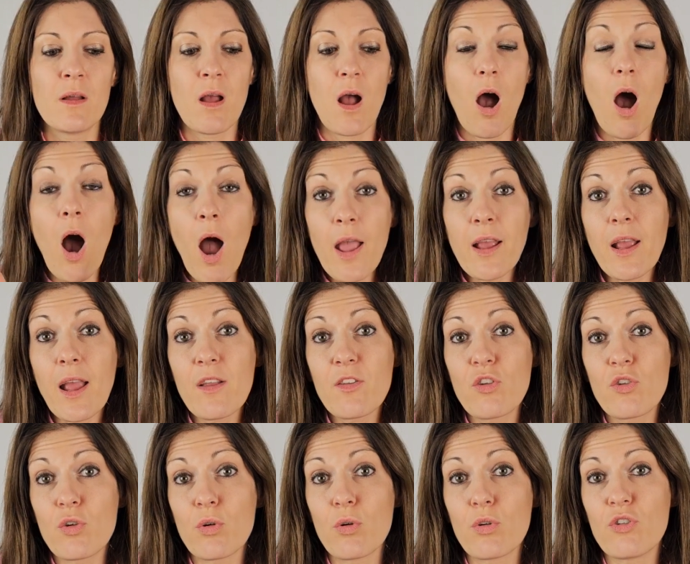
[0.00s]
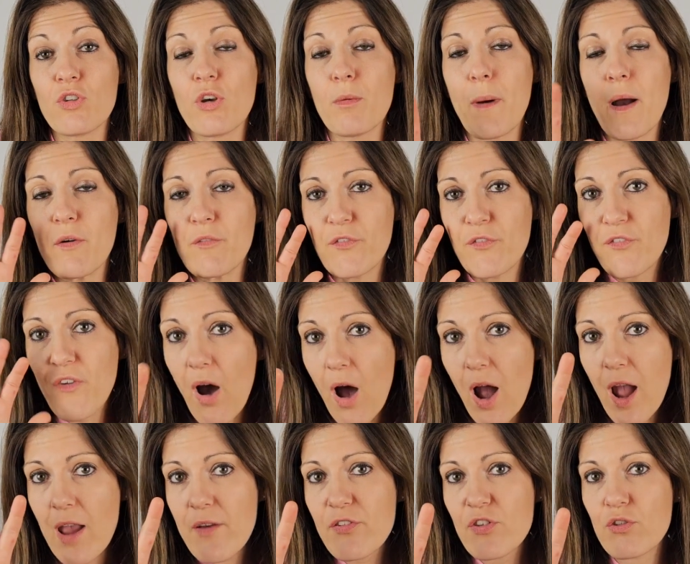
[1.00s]
I'm going to talk to you about
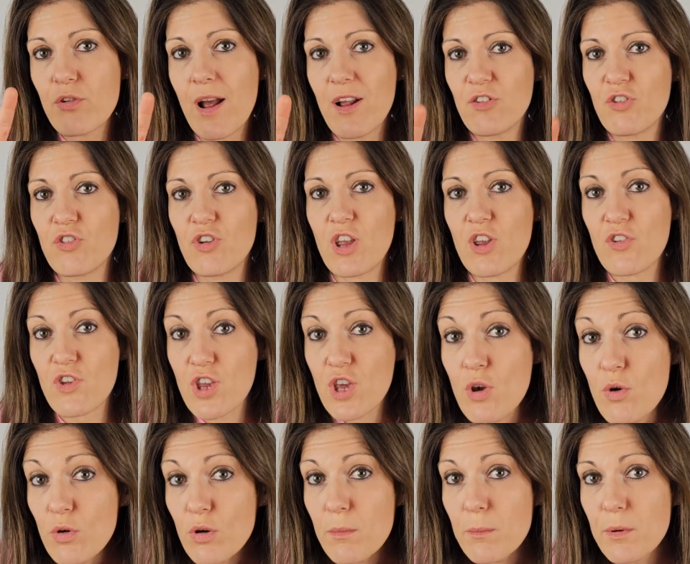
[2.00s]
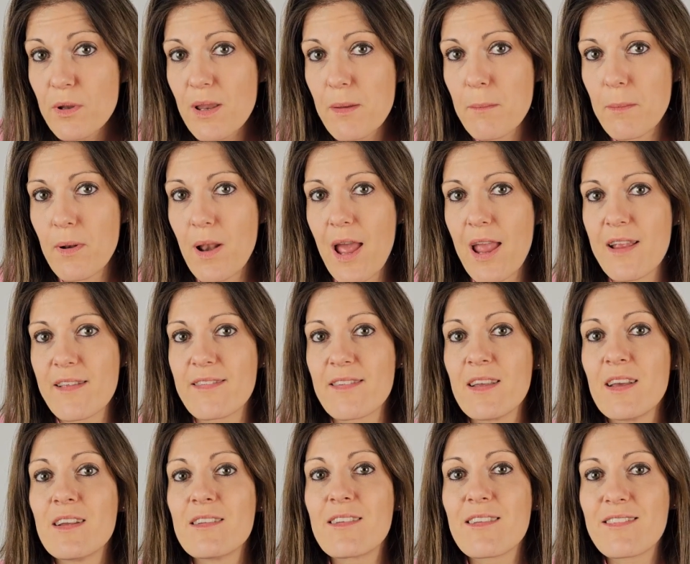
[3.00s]
5 strategies you can put in place
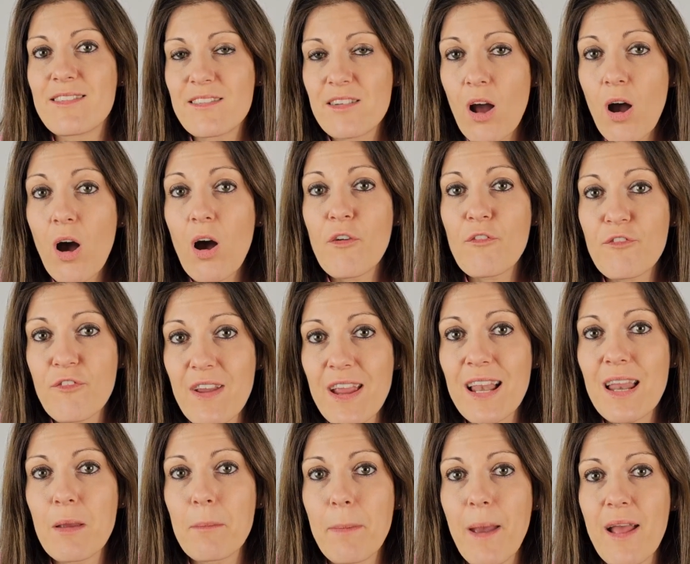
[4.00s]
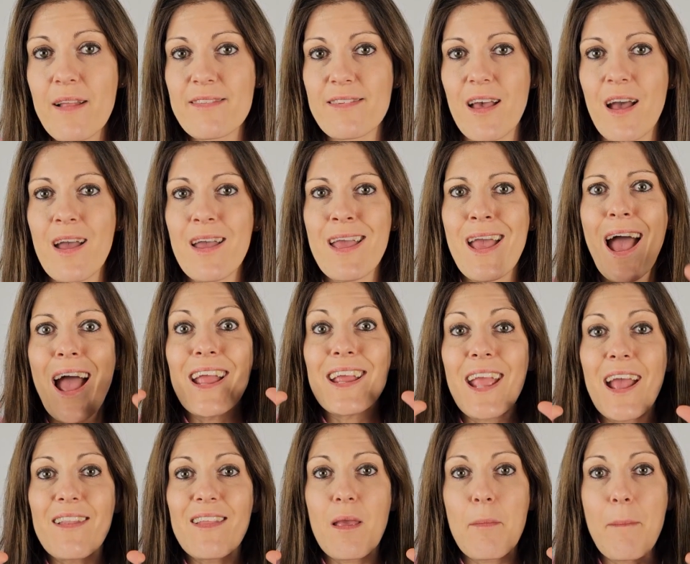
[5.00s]
to start feeling better and
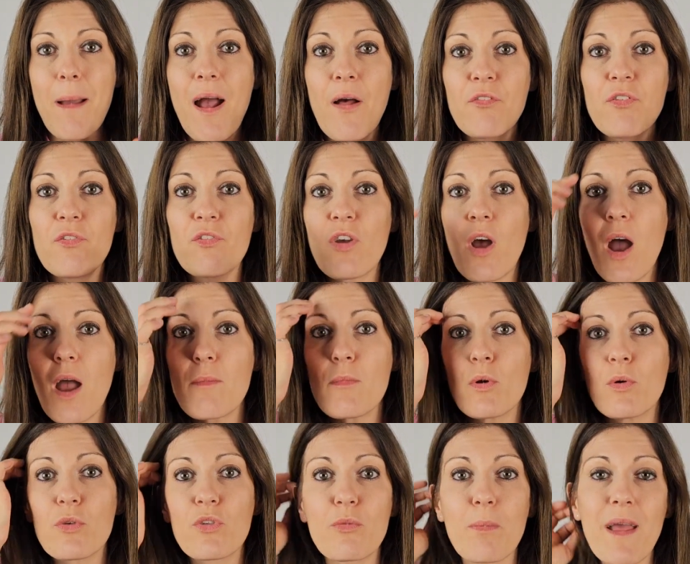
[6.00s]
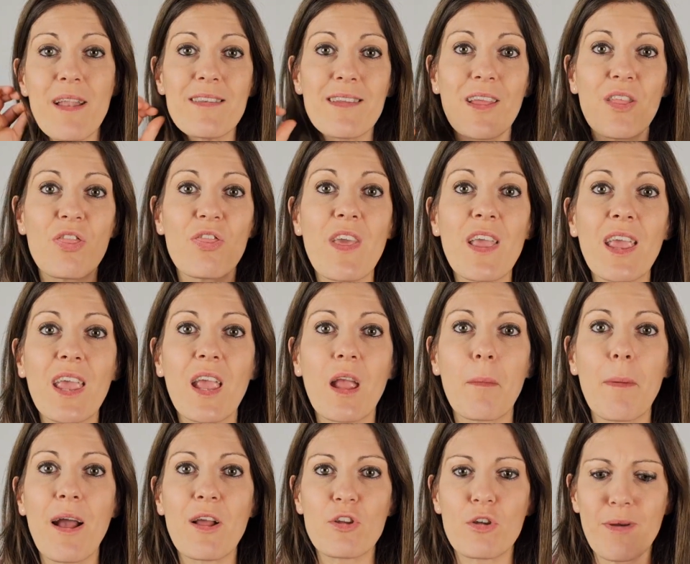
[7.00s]
get the amount of time you're spending thinking
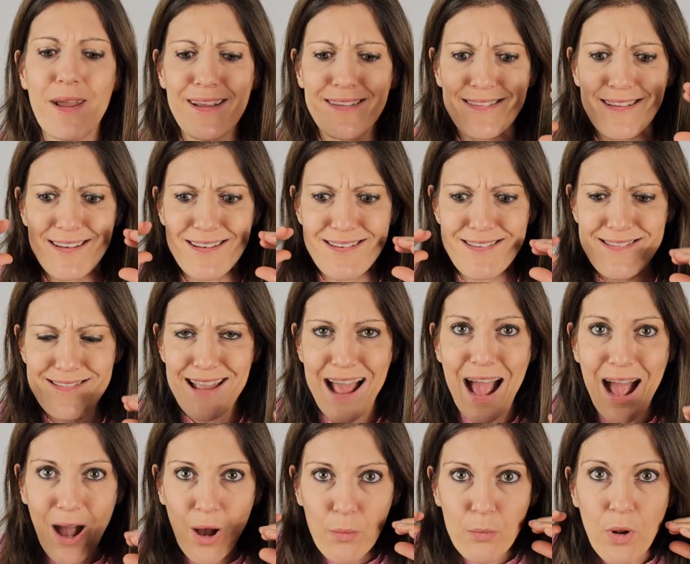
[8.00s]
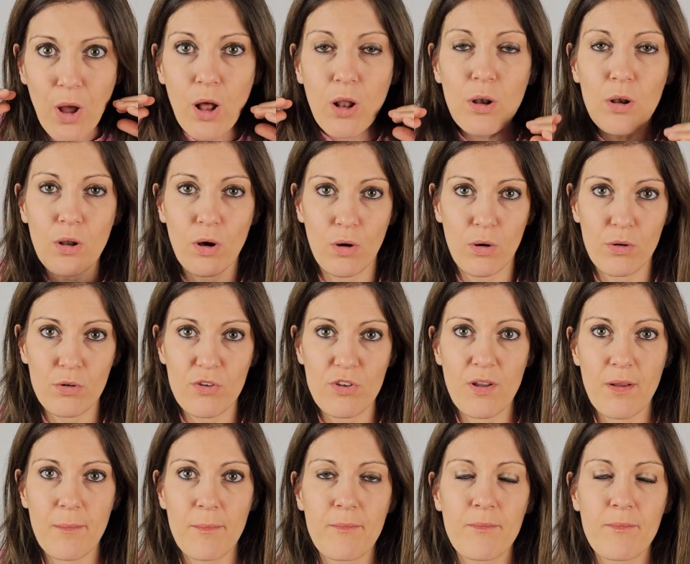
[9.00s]
about your ex down a lot.